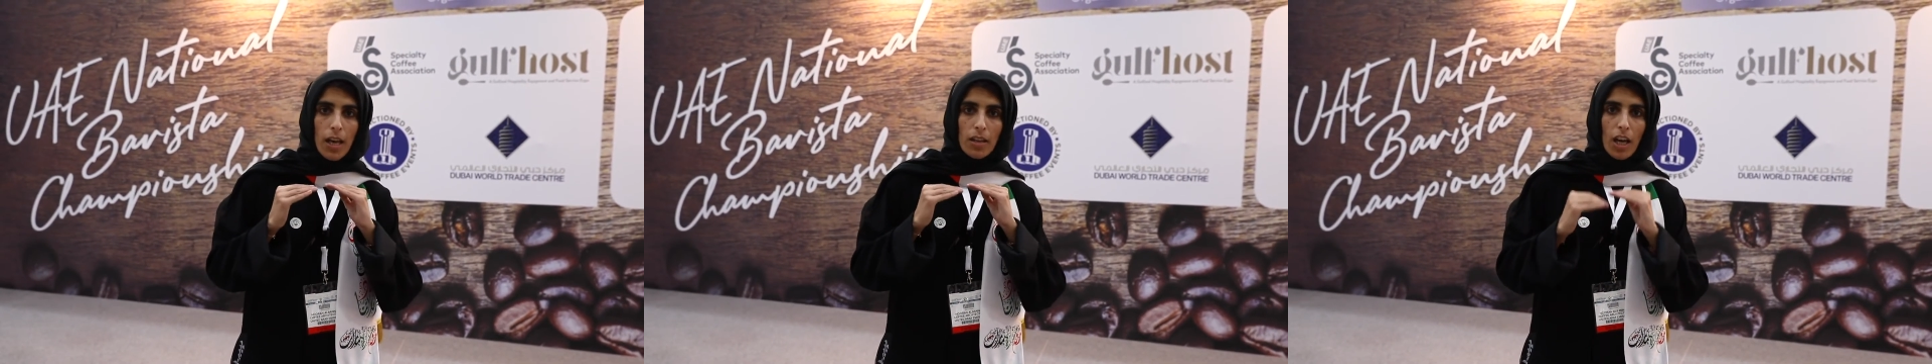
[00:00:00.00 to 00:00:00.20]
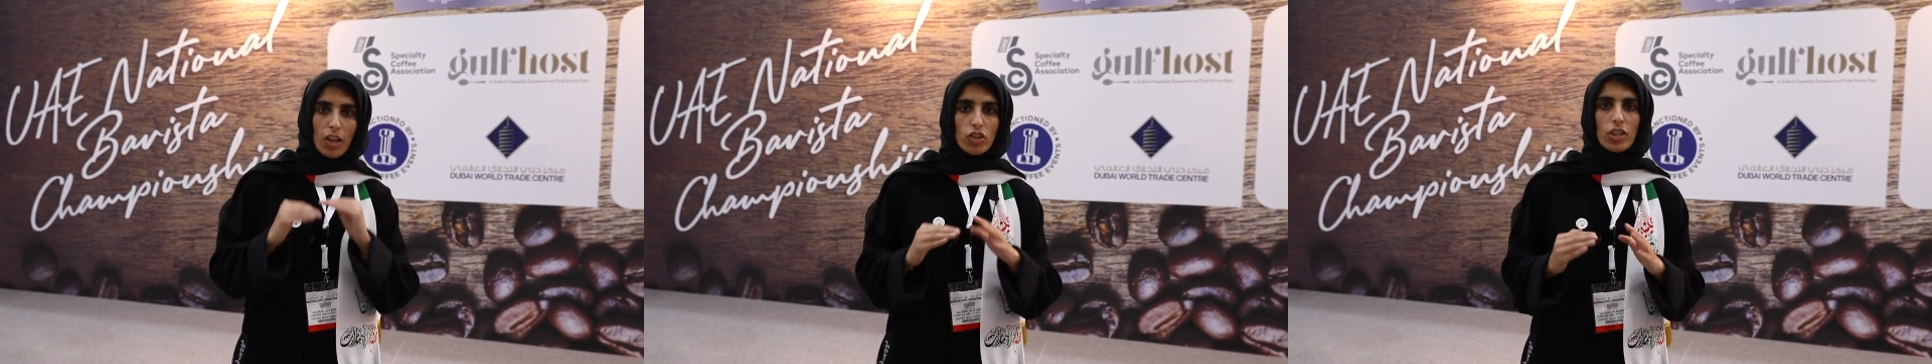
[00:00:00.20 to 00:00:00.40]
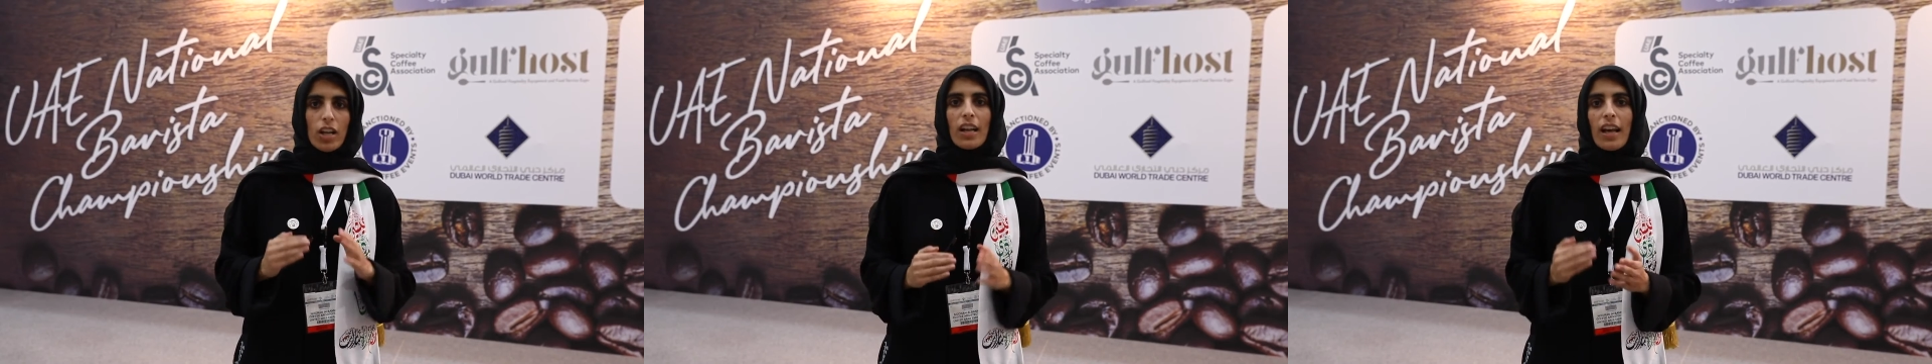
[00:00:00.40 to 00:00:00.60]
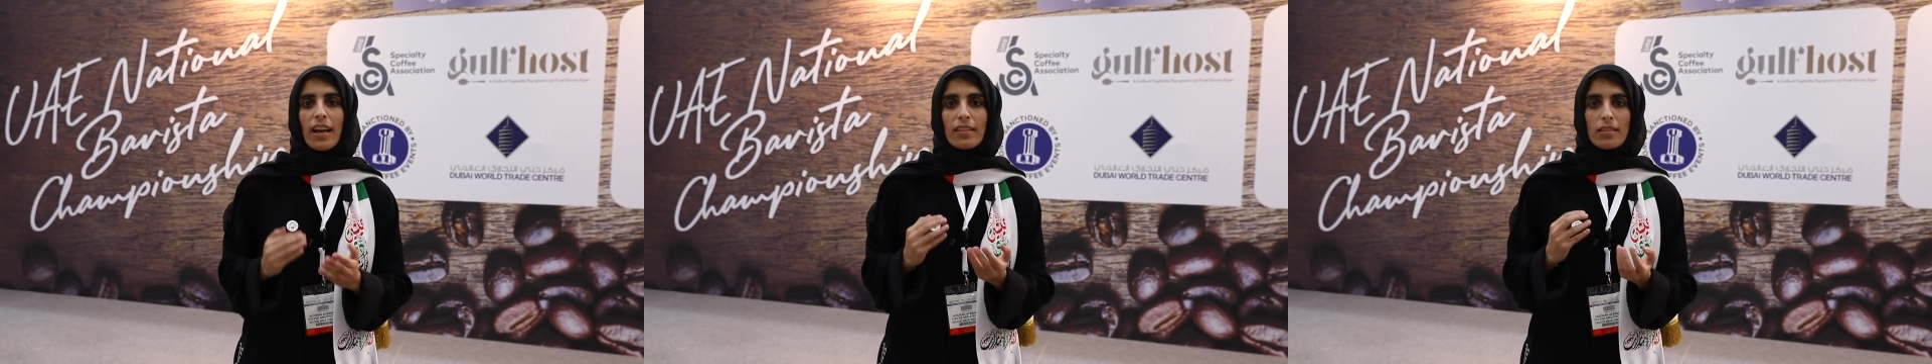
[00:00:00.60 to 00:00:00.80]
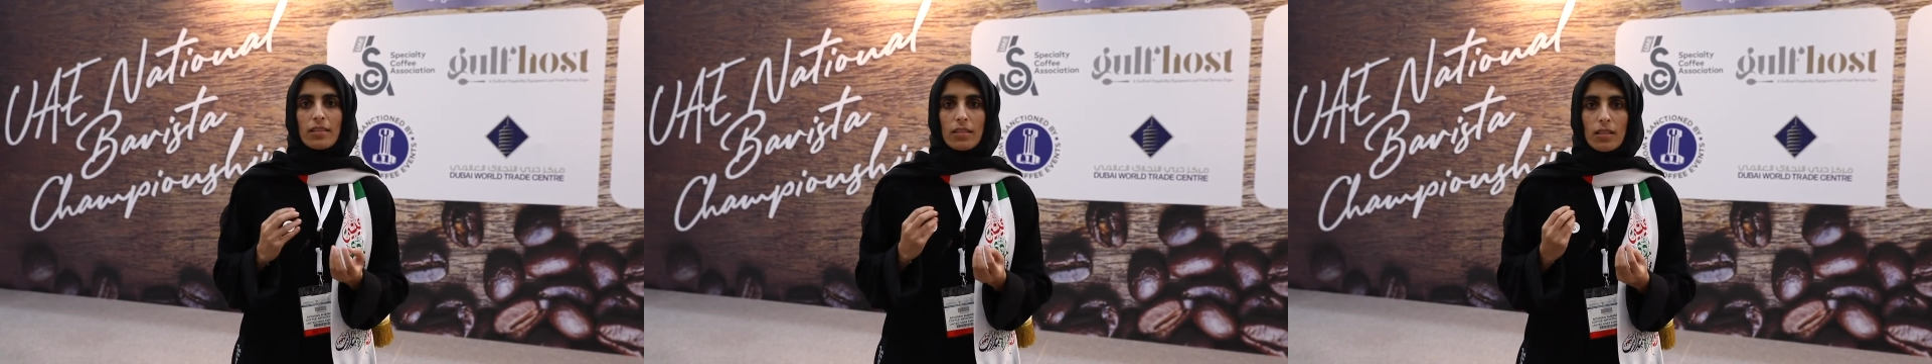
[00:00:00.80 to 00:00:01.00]
natural,
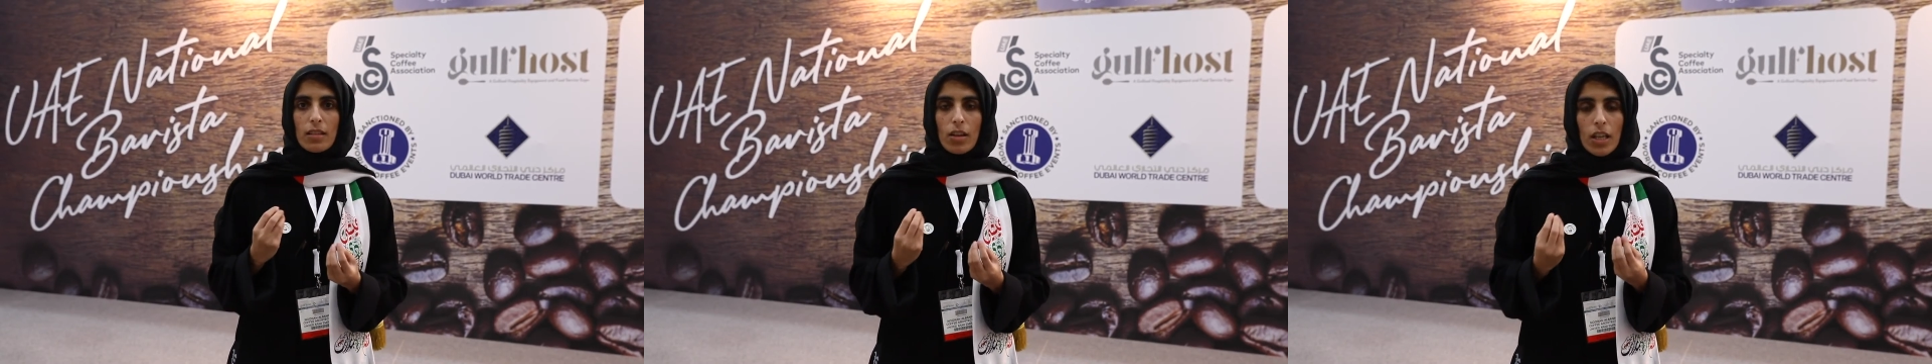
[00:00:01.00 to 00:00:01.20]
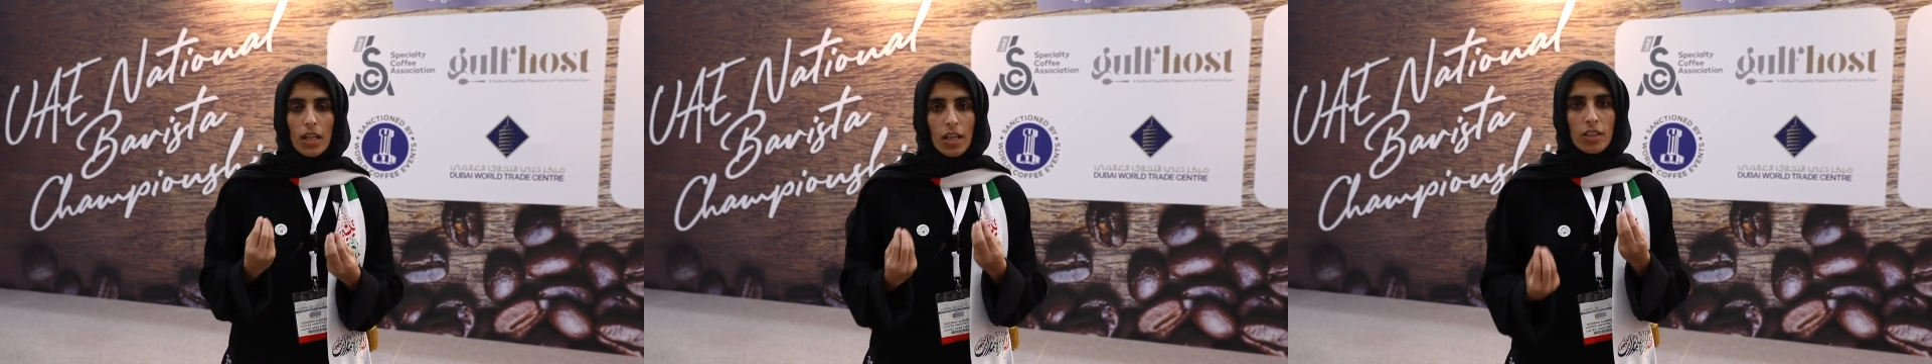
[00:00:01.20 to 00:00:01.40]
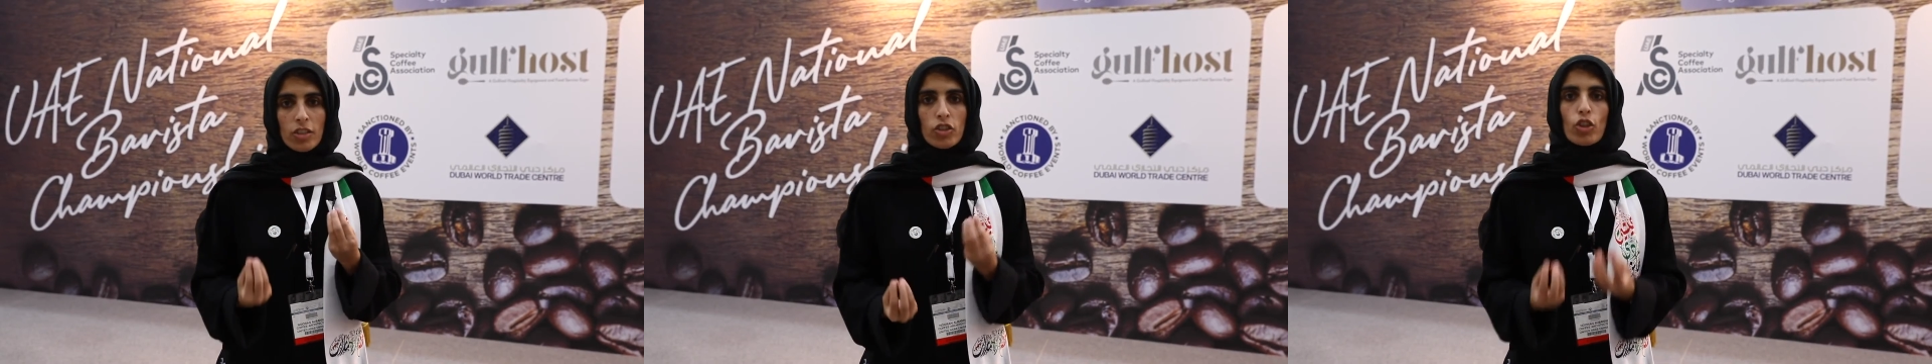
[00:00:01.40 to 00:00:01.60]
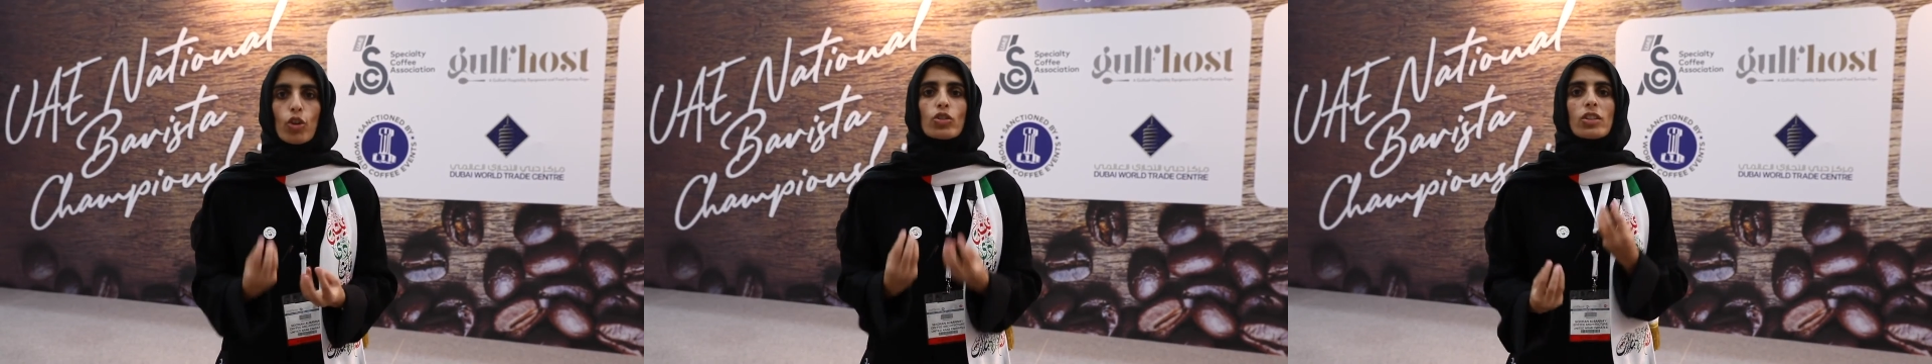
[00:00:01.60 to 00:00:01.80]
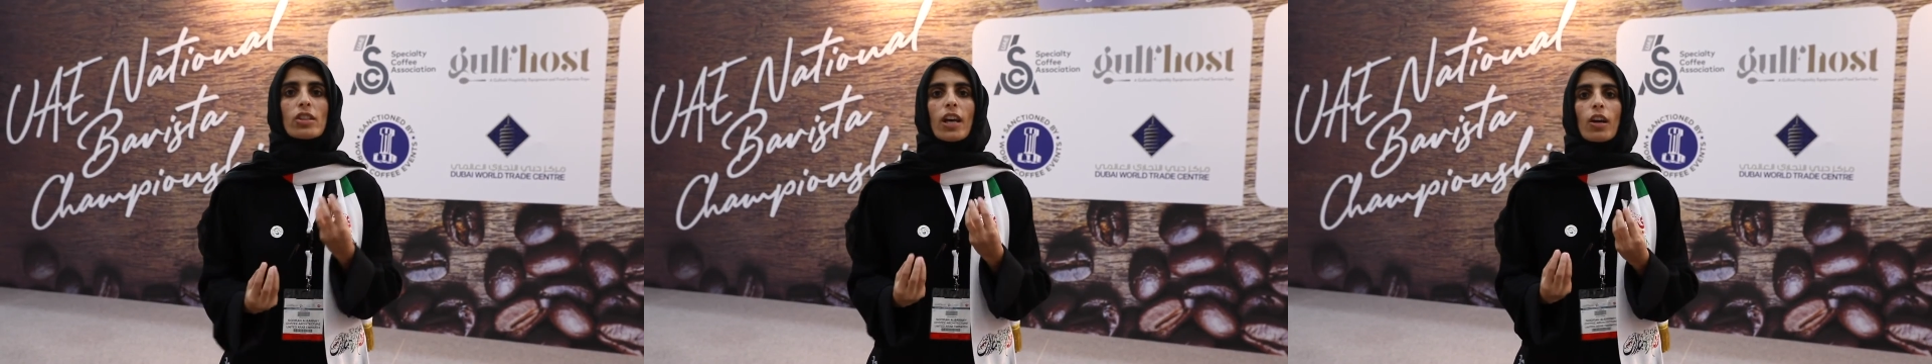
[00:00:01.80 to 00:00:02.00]
and it
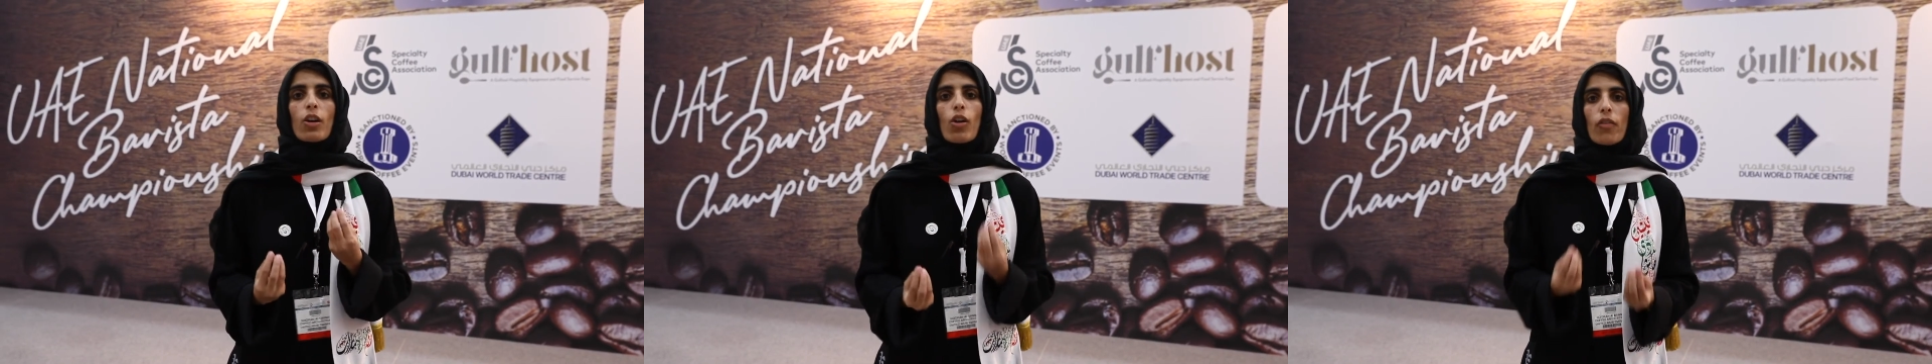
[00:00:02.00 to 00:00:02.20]
shows the